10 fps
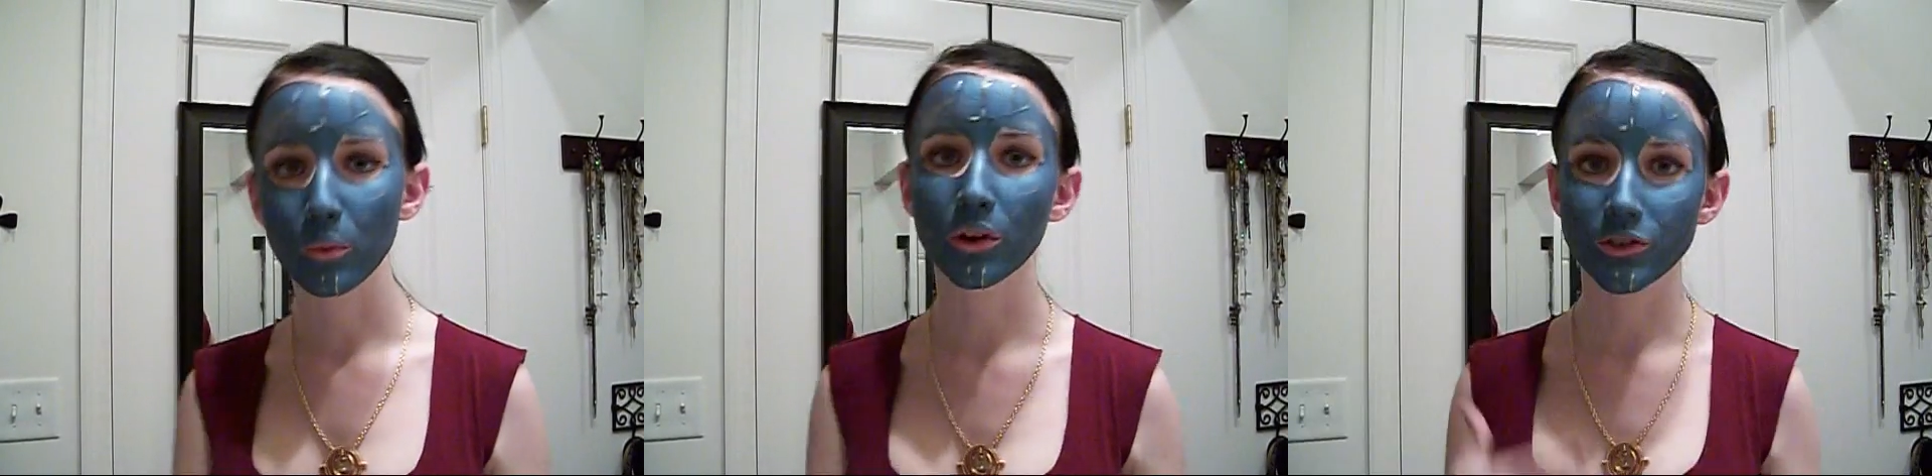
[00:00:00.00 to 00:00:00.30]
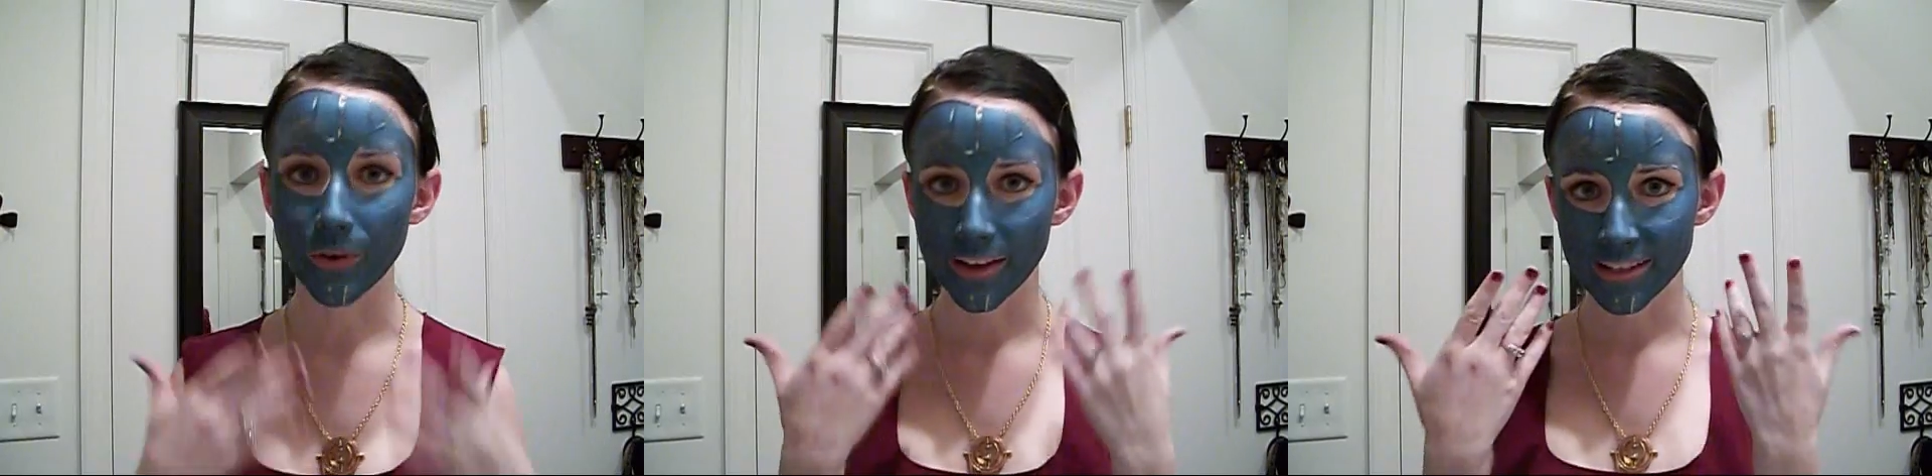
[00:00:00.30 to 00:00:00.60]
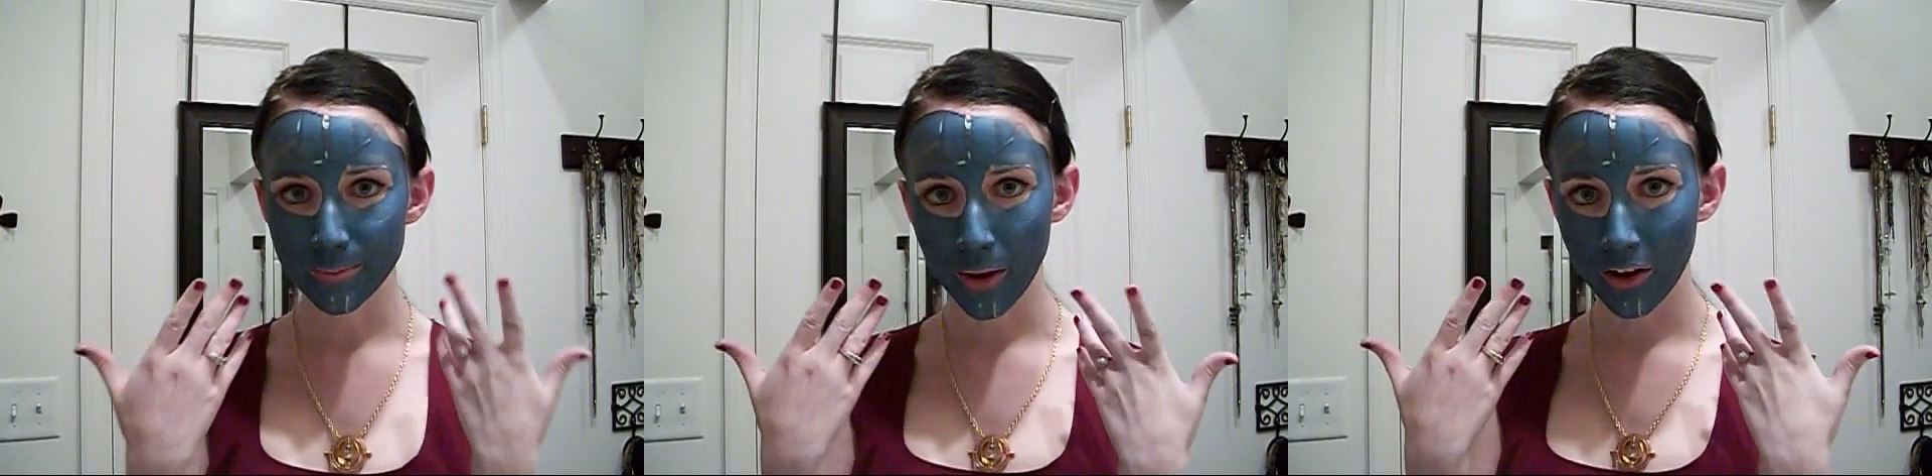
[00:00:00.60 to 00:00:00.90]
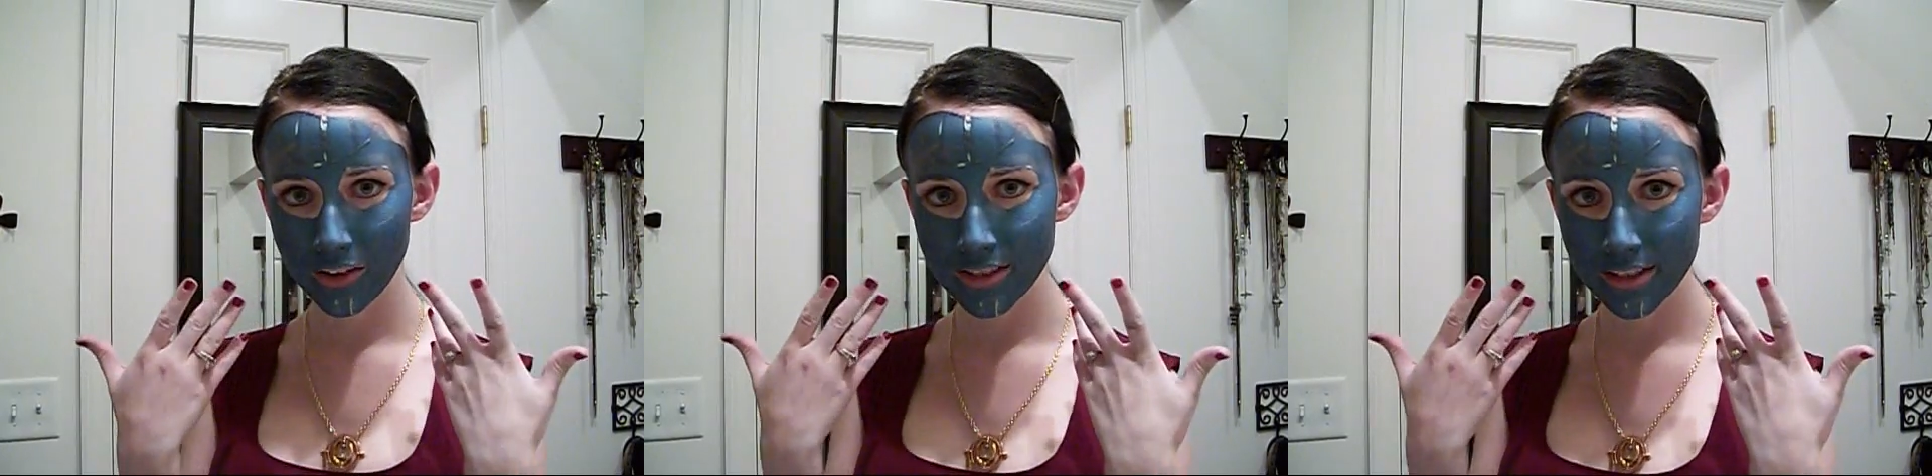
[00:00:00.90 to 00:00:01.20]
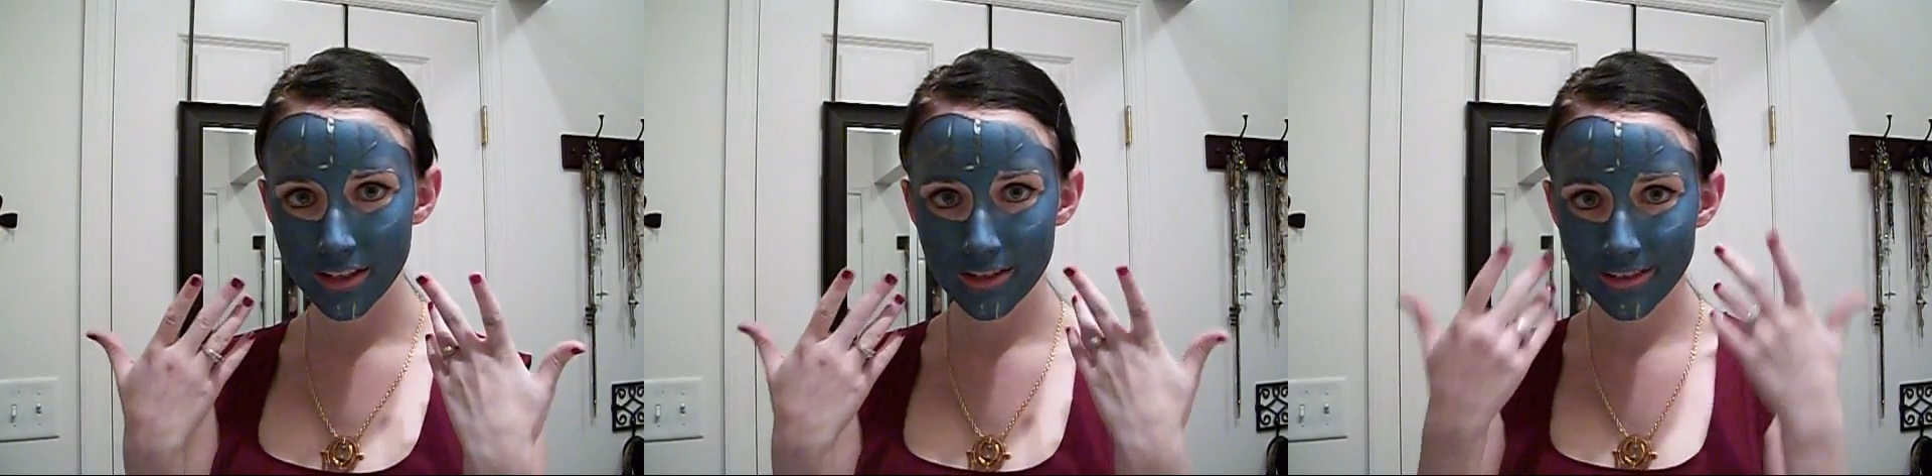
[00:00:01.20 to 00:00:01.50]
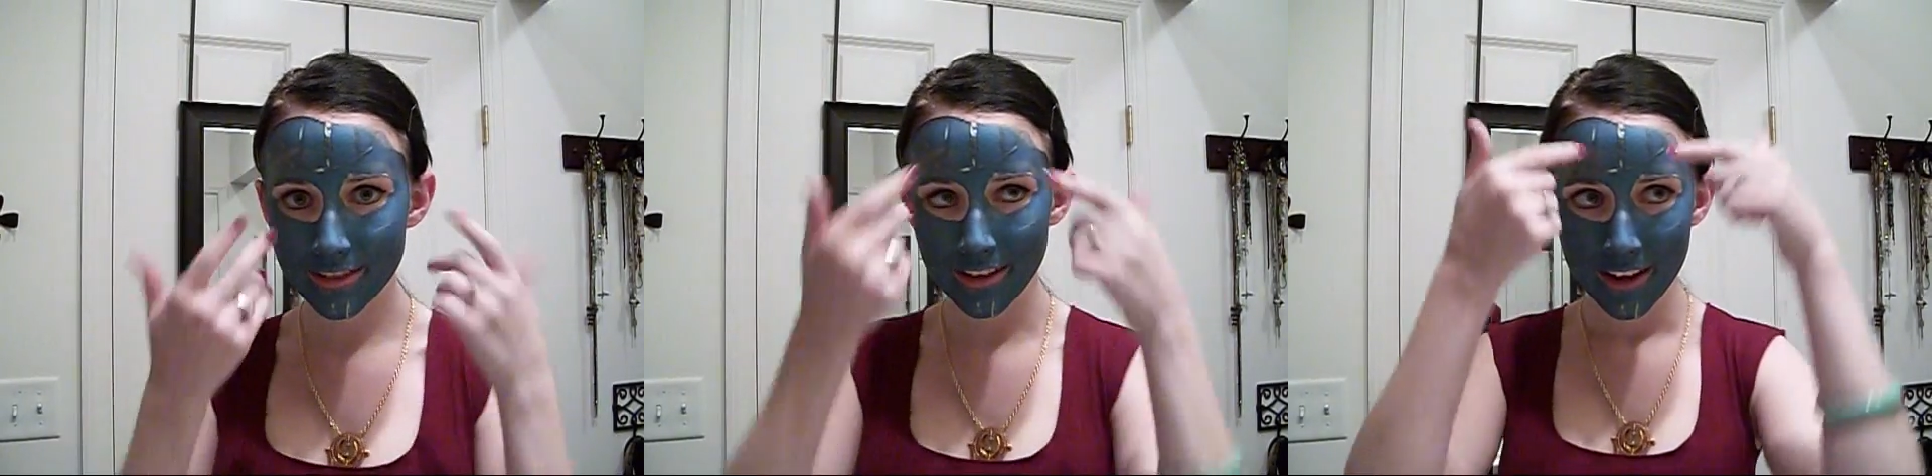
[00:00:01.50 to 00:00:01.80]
the more transparent it is.